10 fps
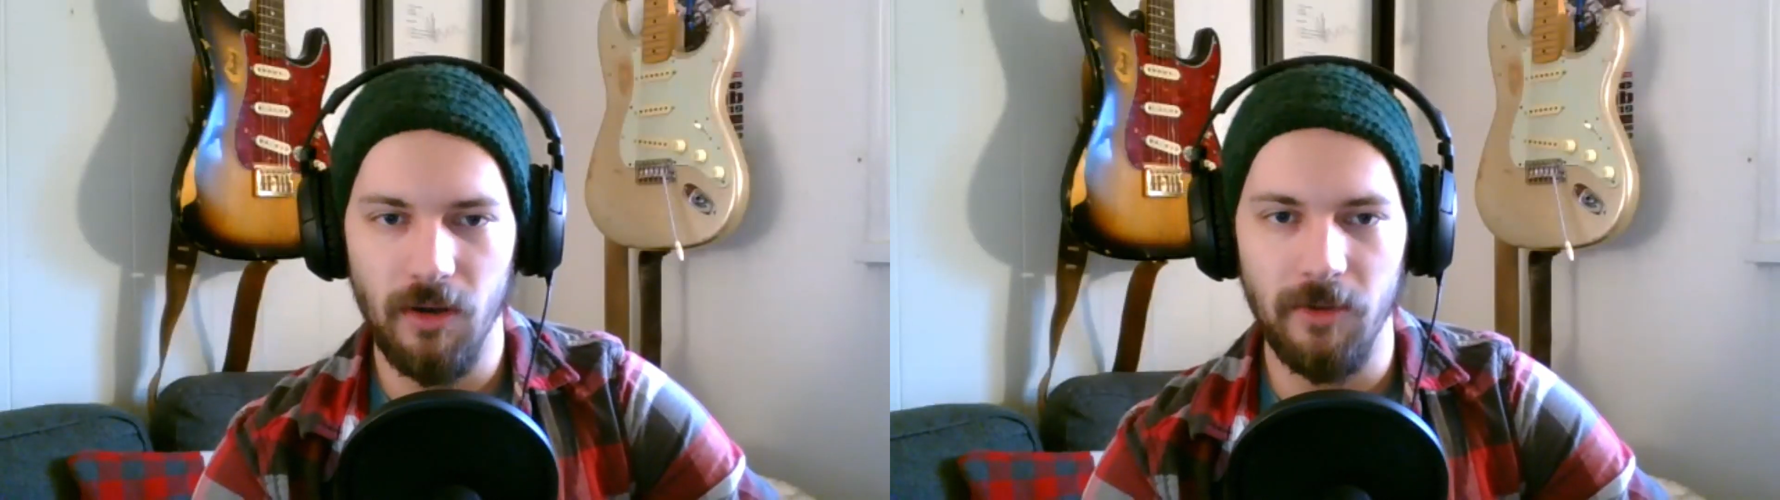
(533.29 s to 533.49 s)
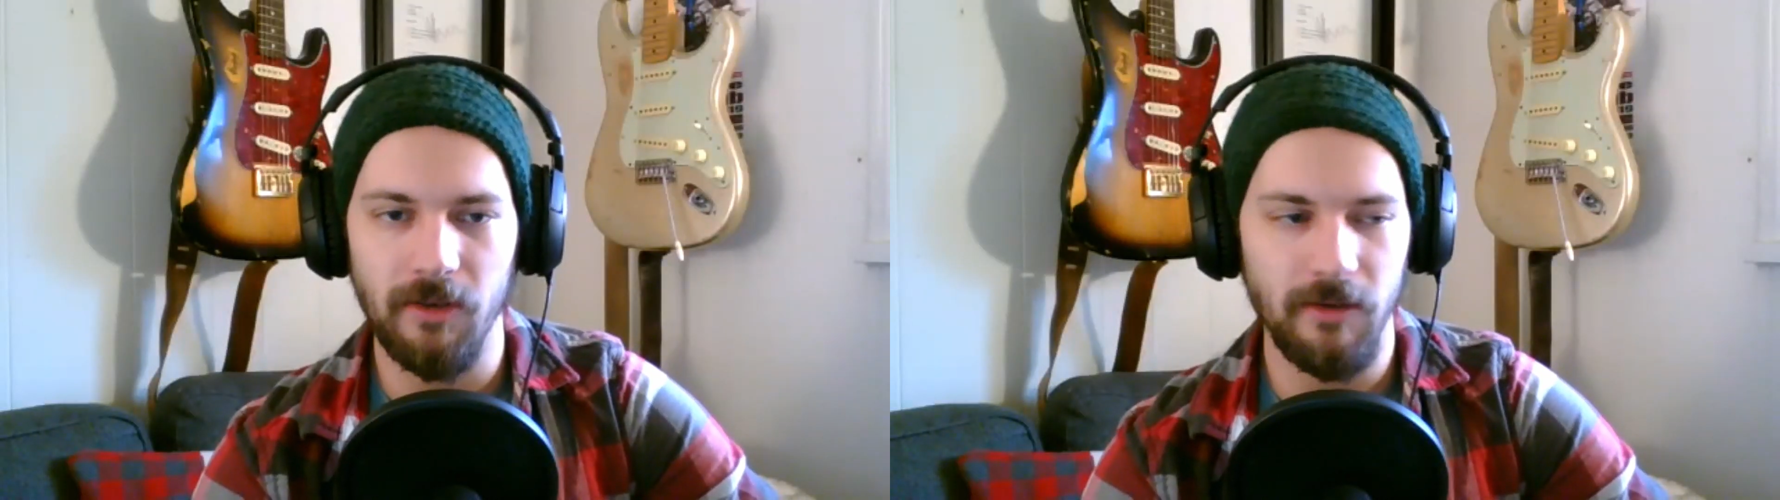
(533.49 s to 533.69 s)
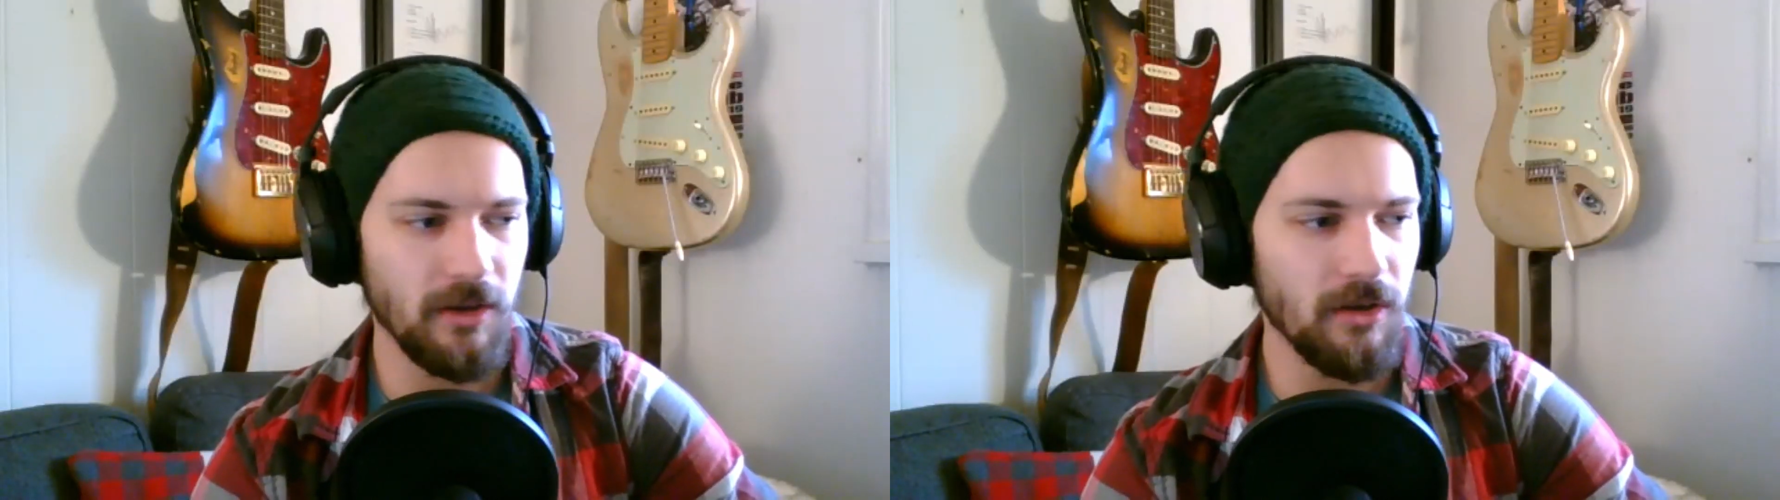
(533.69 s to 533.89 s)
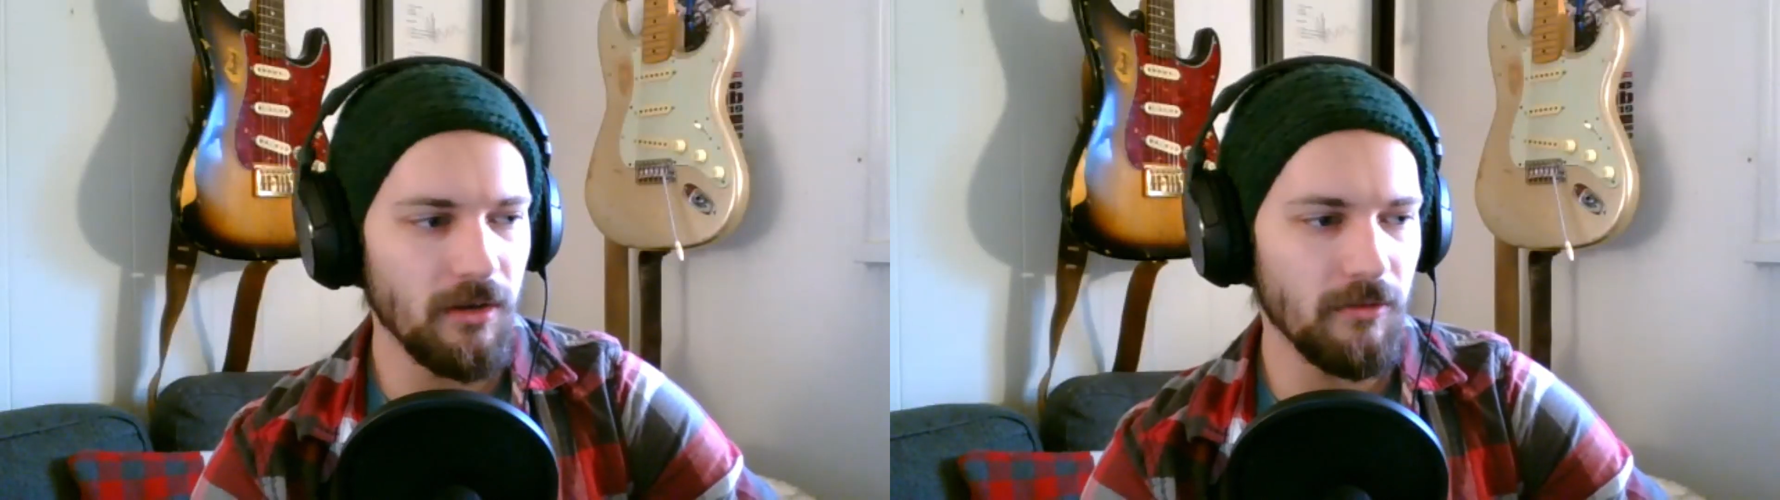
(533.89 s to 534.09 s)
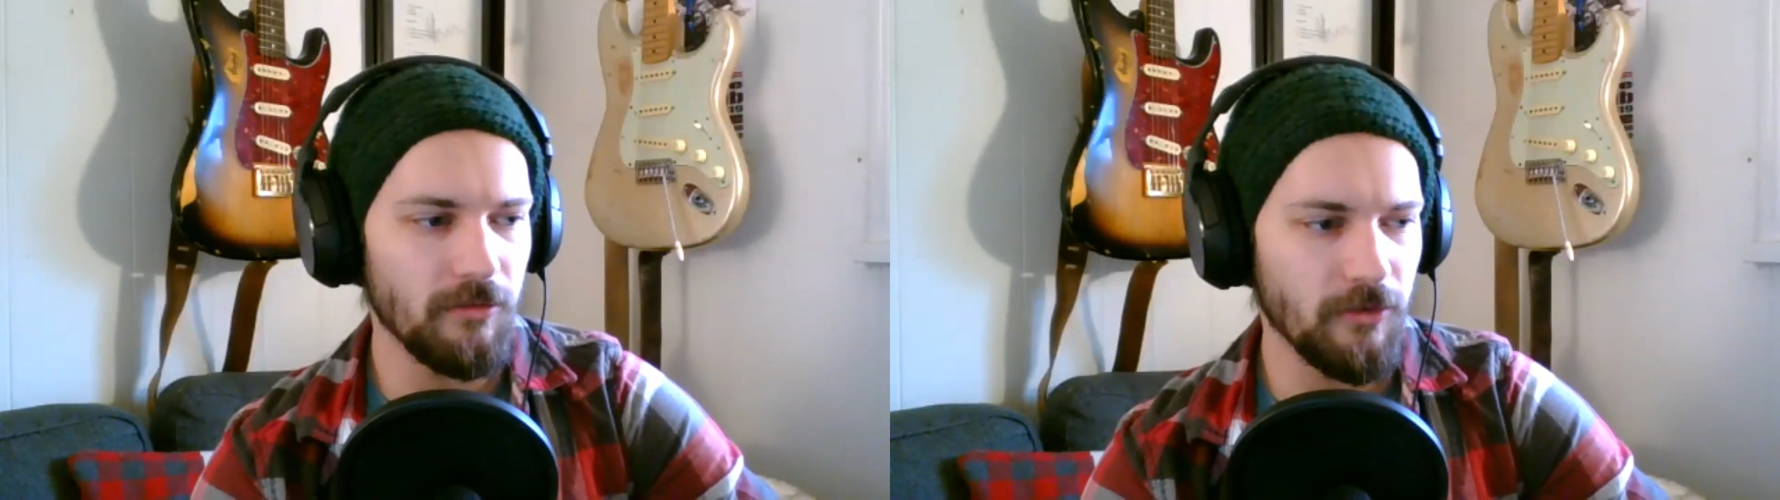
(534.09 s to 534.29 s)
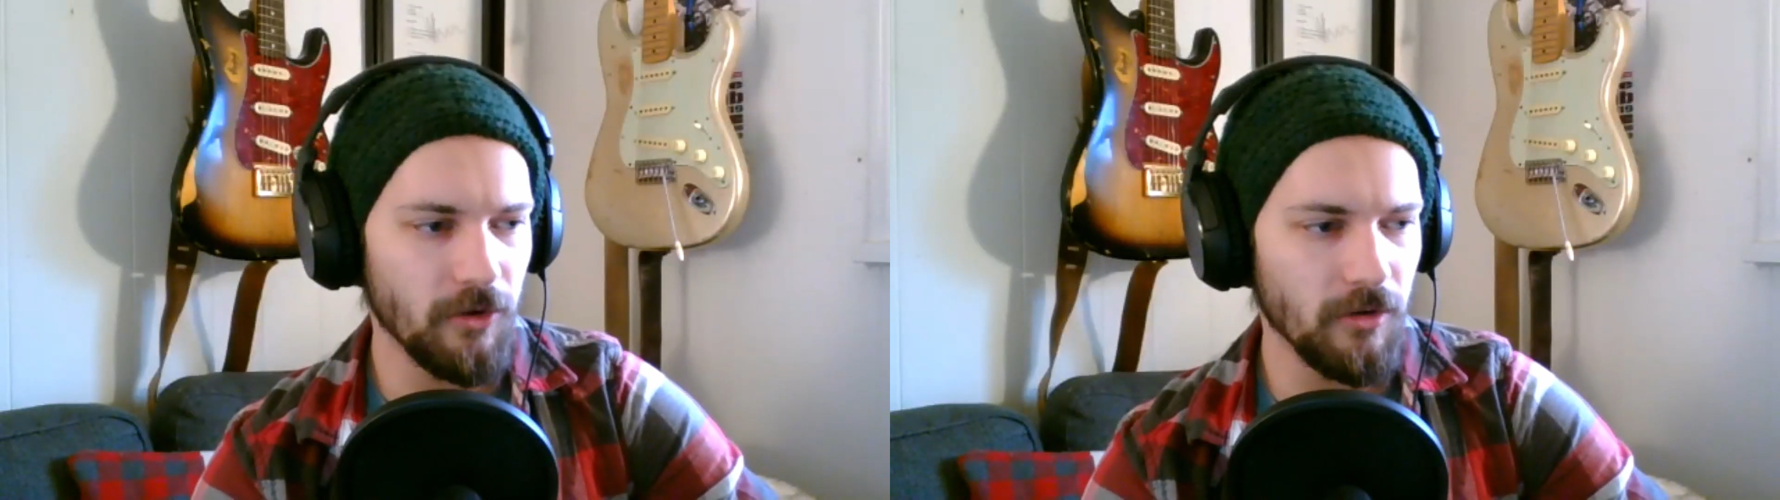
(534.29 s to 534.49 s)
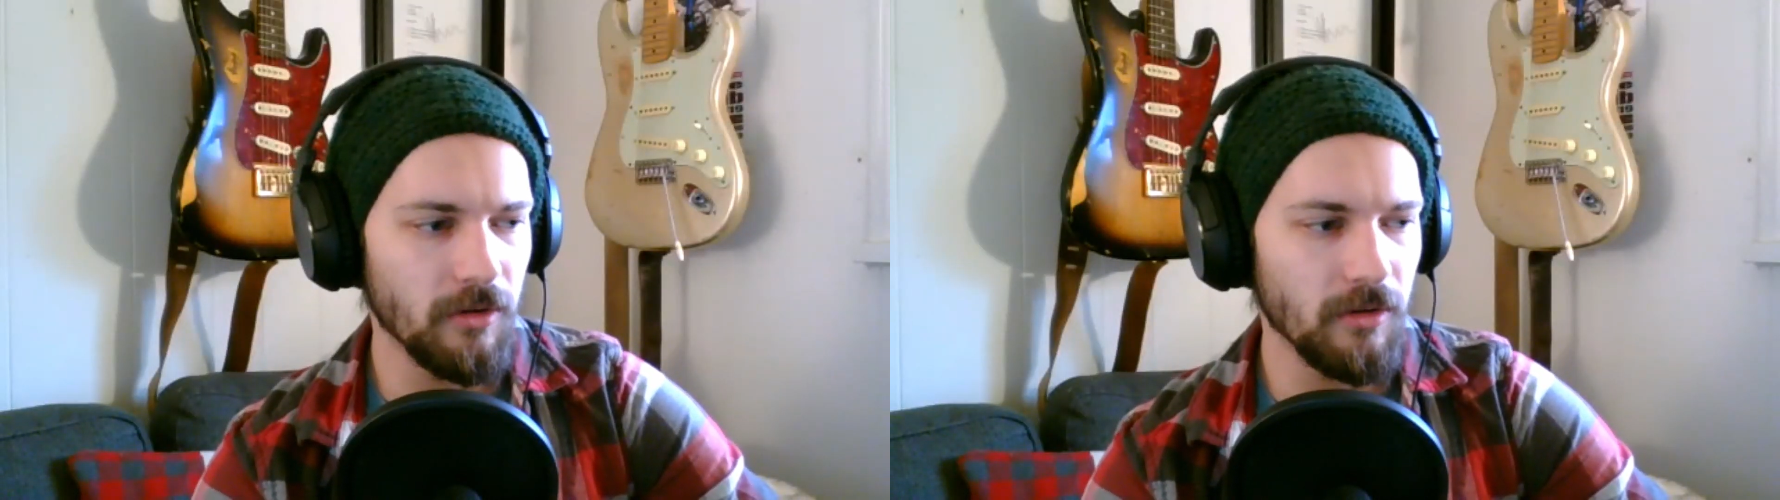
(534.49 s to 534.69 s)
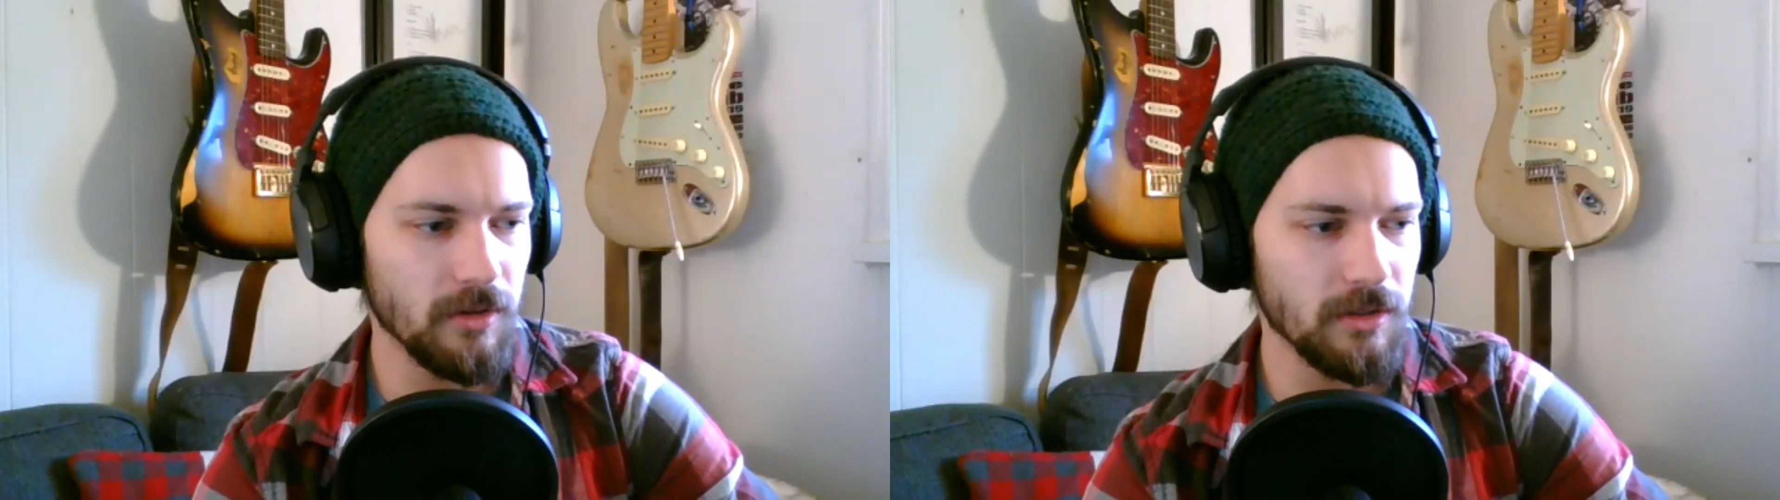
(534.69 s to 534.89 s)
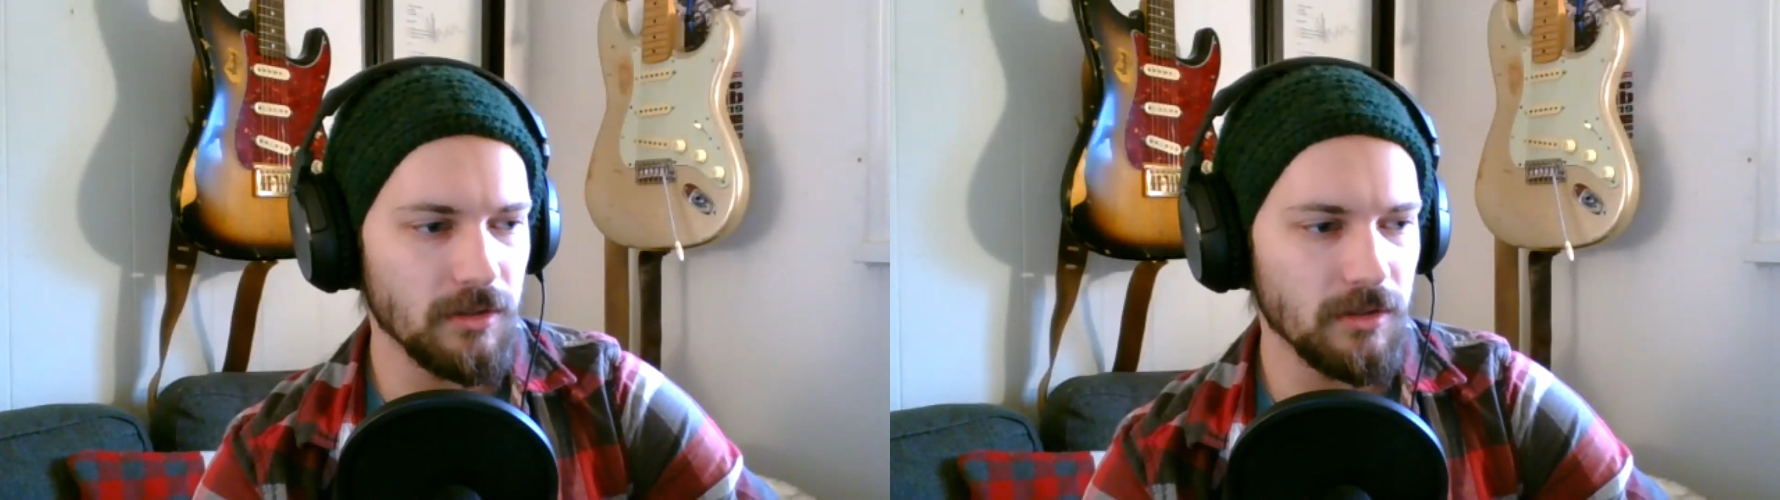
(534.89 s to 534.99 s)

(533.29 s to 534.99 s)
I mean, for